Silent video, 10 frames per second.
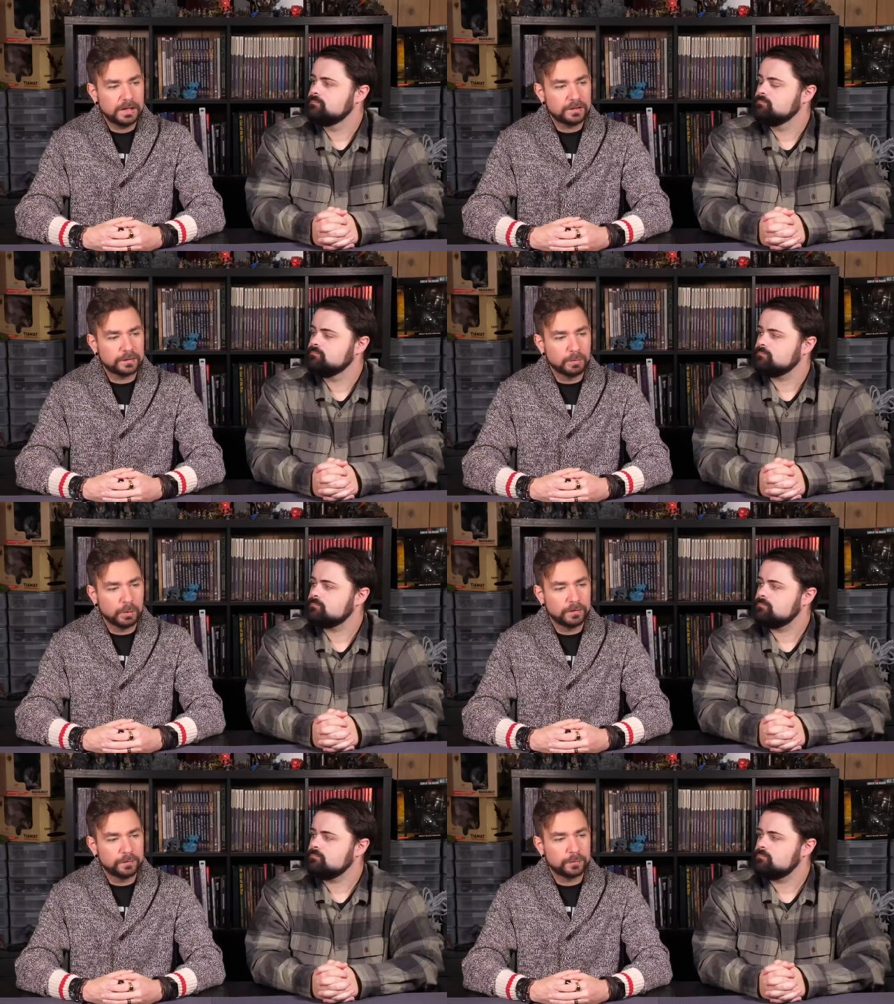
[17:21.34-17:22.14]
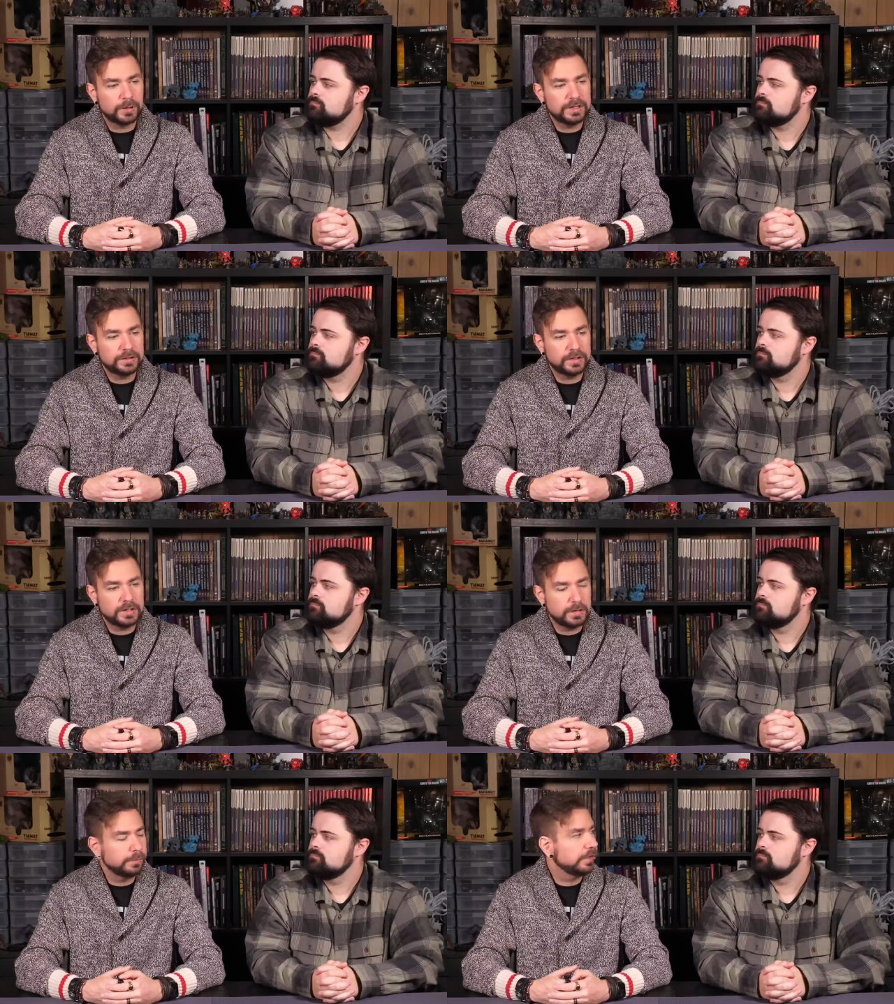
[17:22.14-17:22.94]
Speaker 1: it's more free to
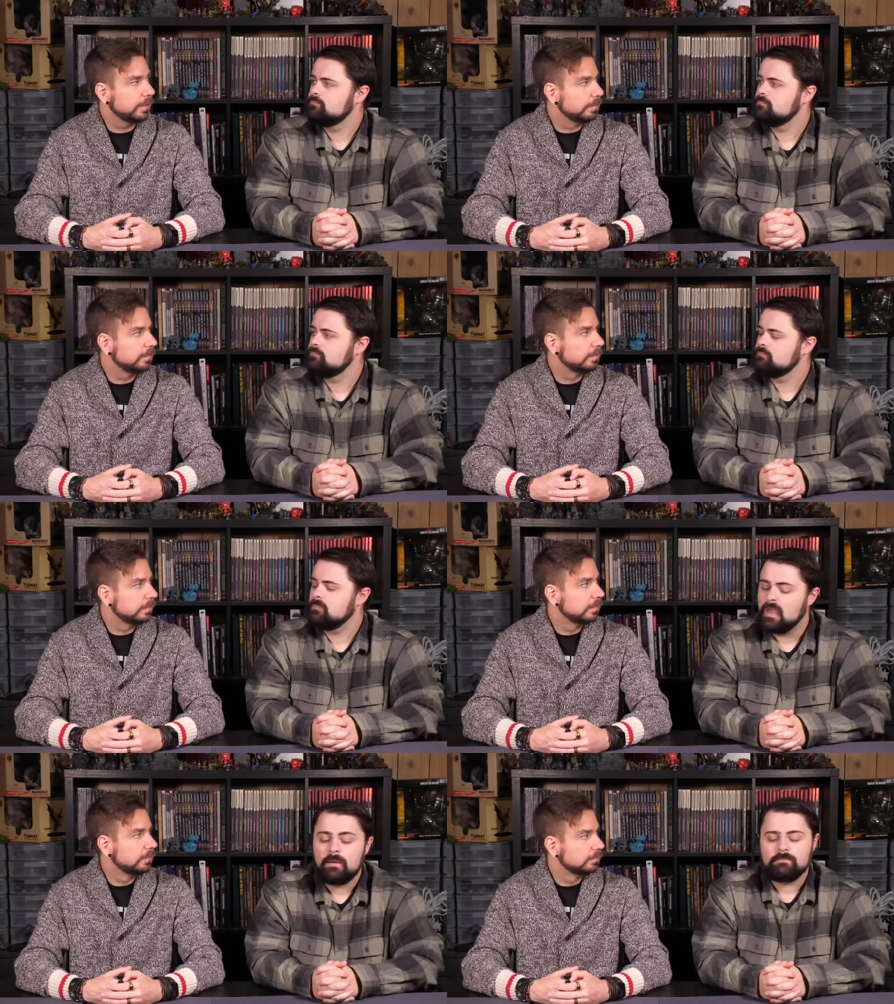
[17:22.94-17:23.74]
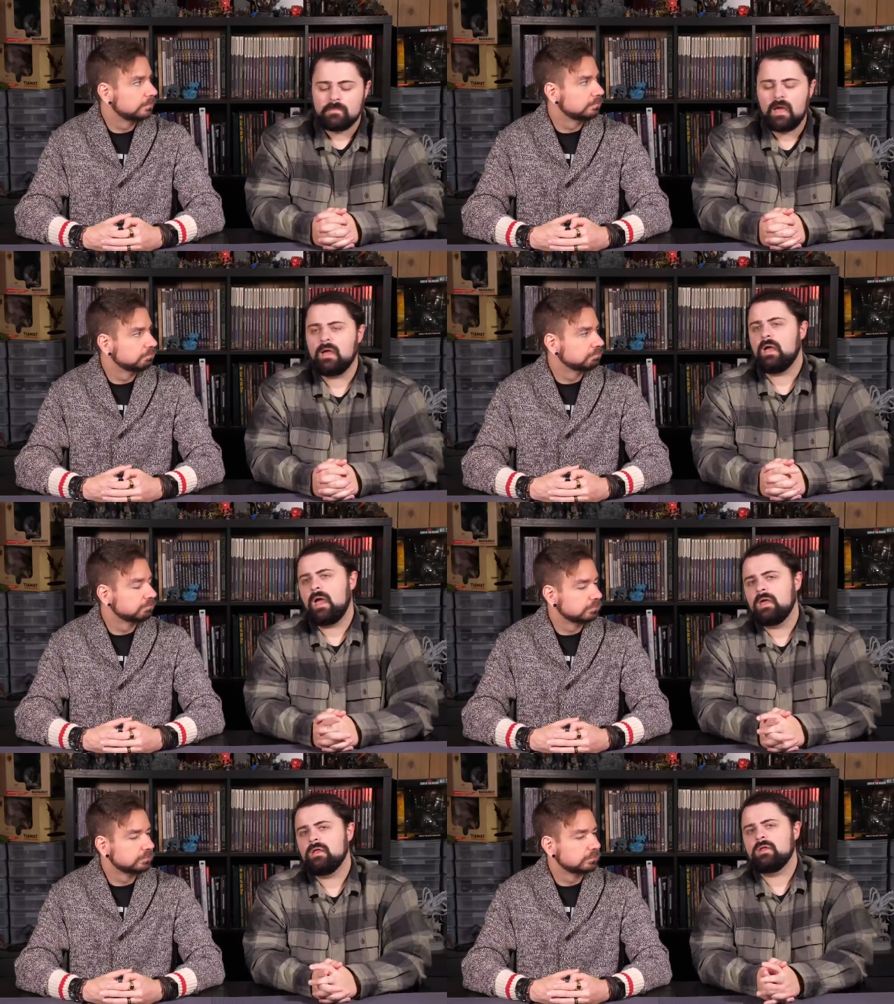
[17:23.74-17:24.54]
use them.
Speaker 2: Yeah, I,
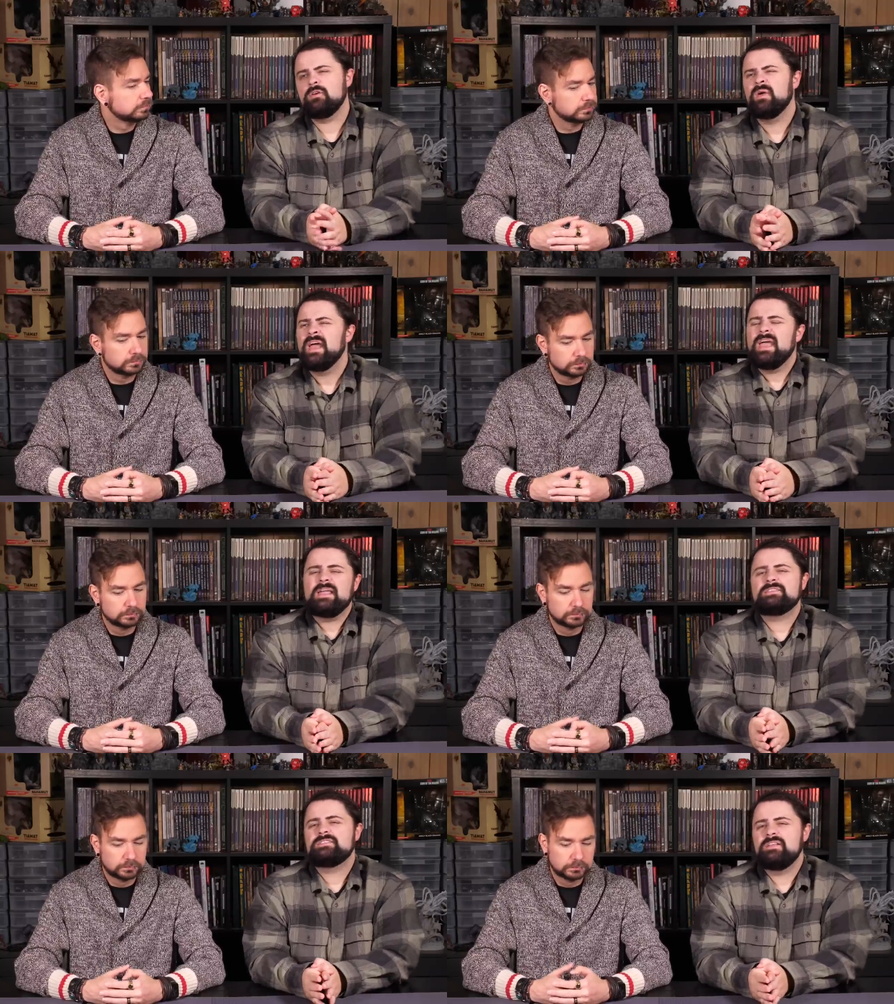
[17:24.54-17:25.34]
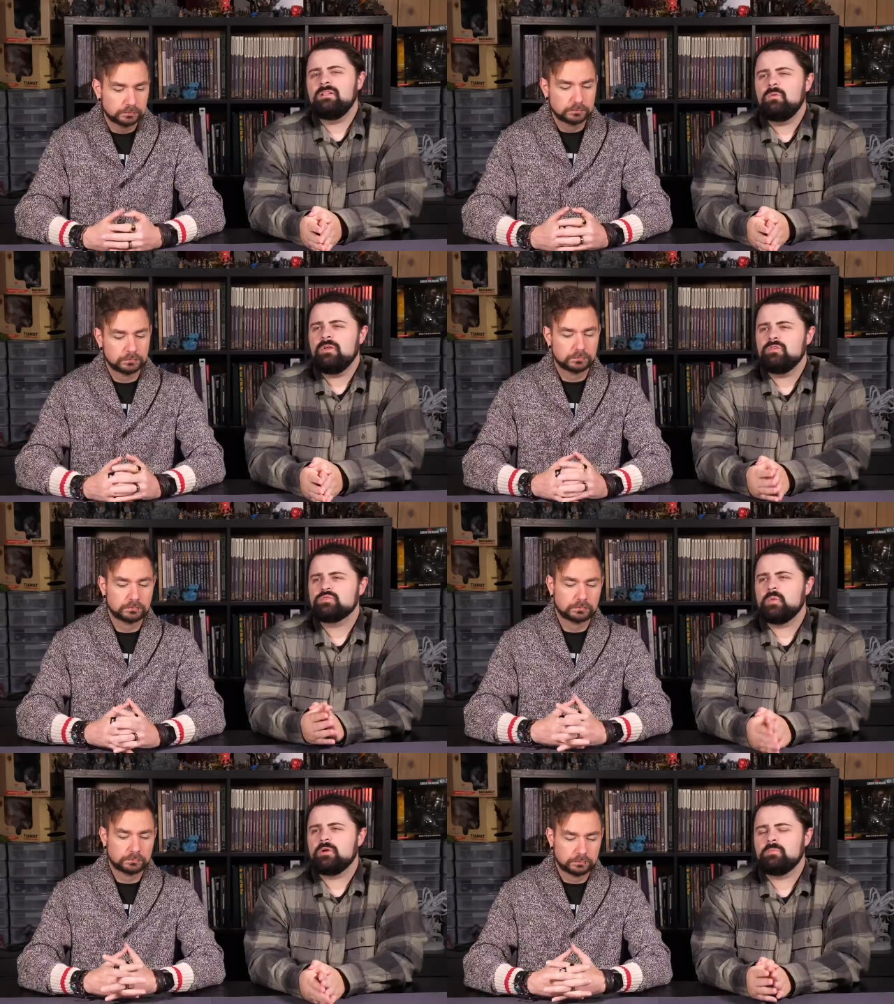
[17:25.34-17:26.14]
I, I, do. It's still one of those
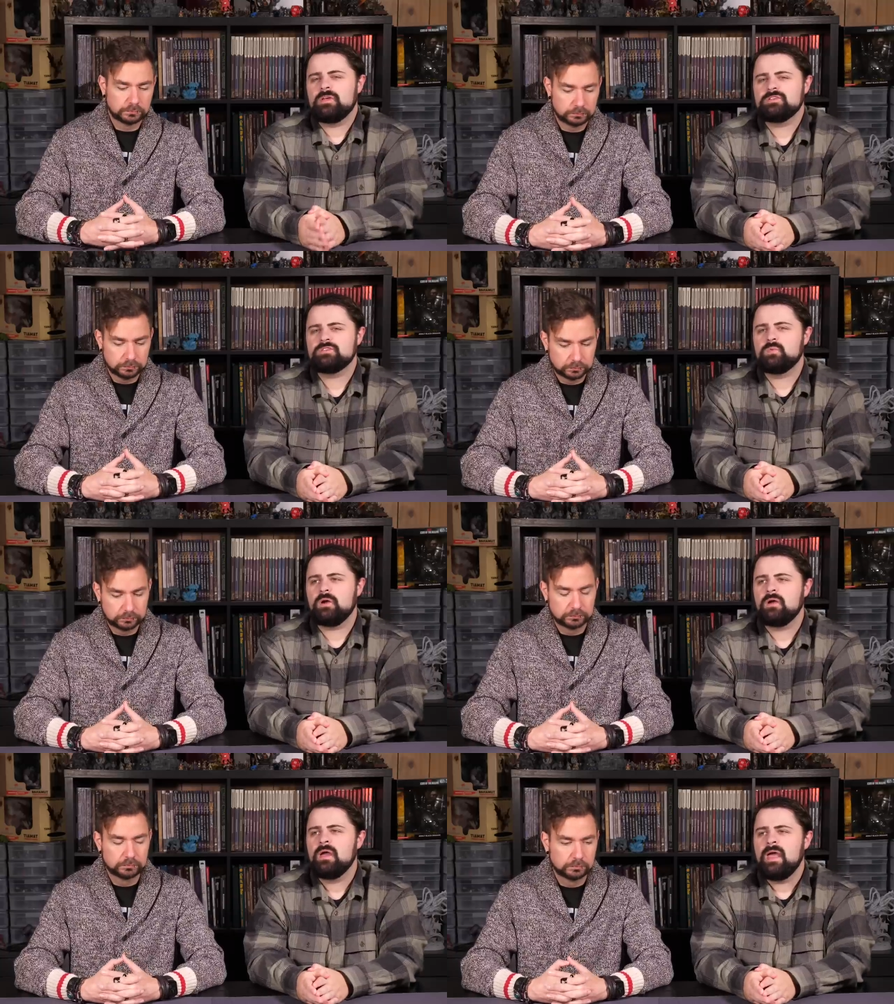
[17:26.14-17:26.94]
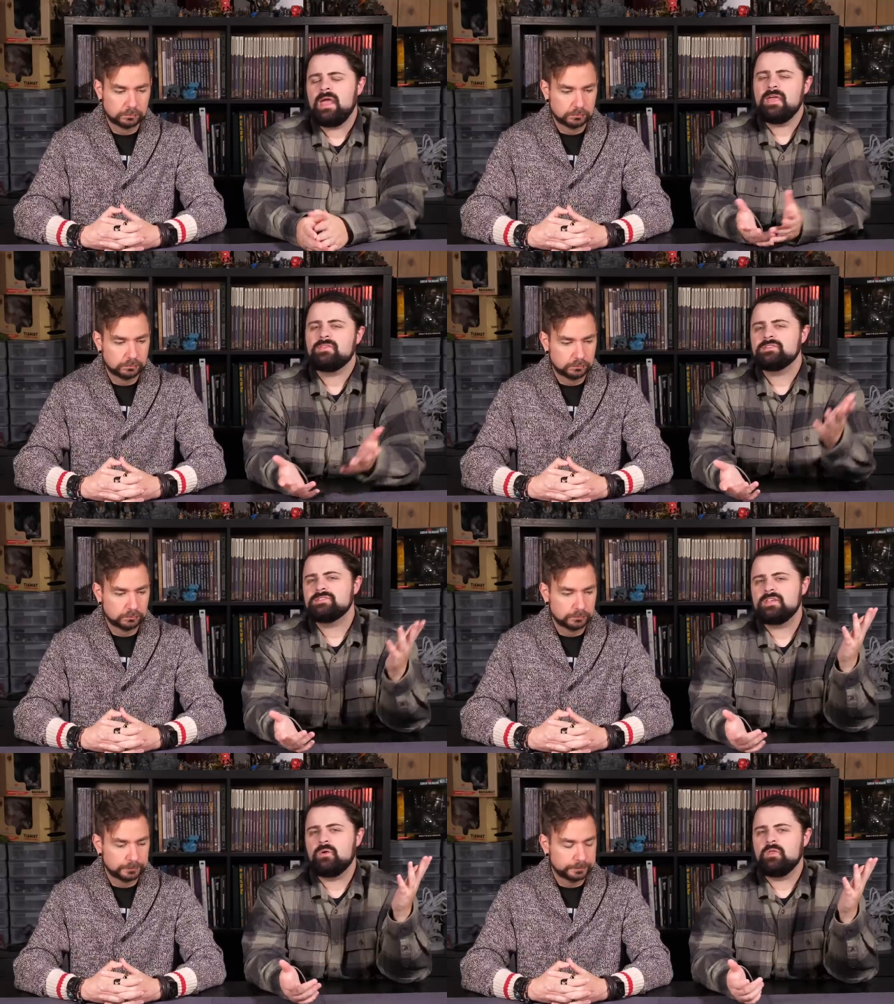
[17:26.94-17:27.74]
weird places where, hey, this is
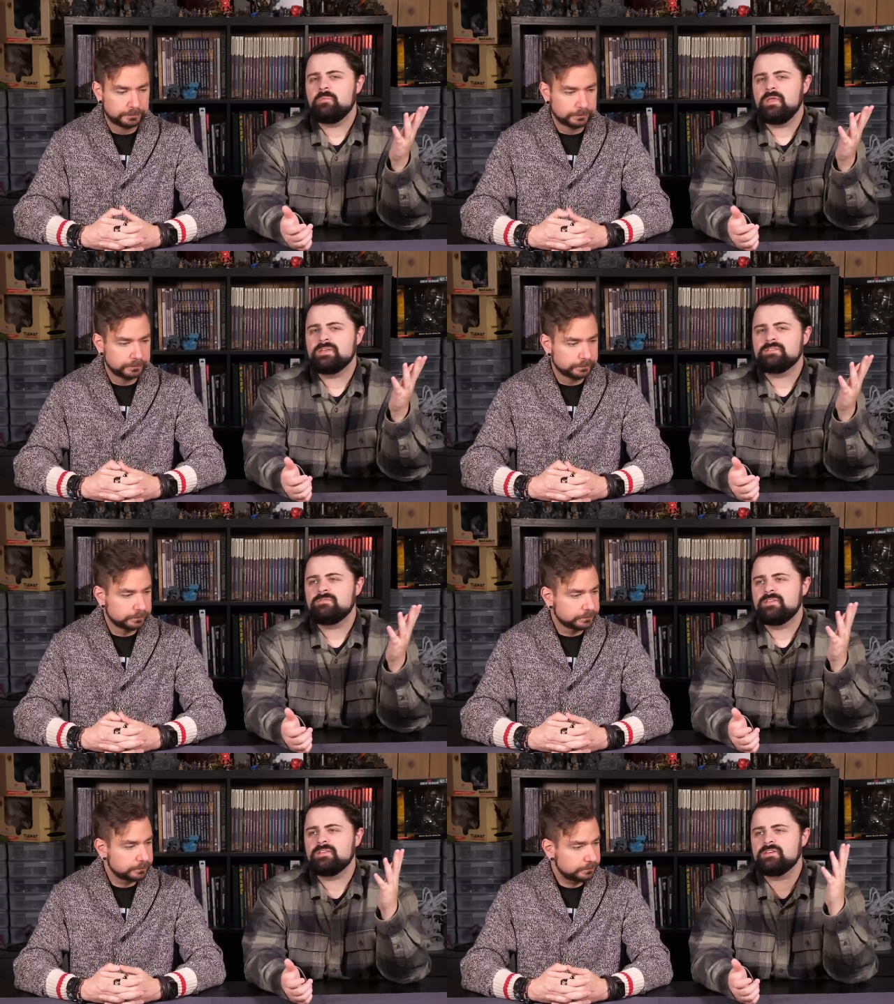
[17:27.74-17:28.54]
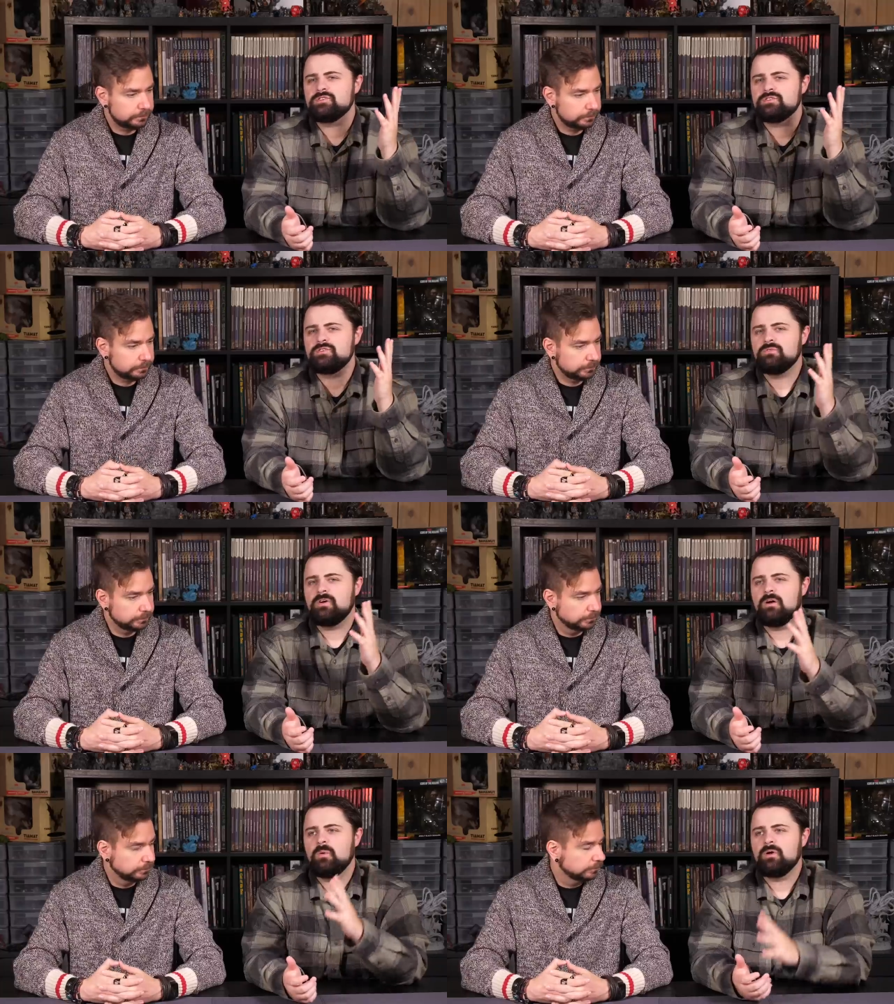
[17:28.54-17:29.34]
the only place in fifth edition so
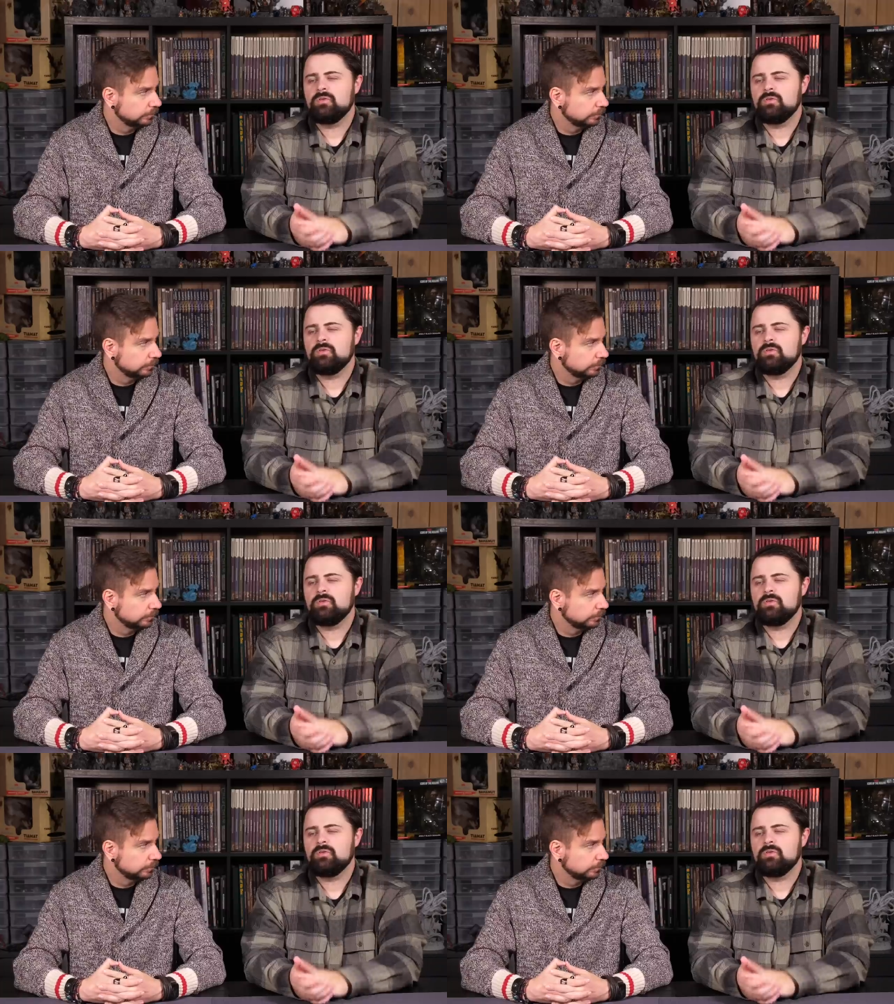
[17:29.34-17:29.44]
far where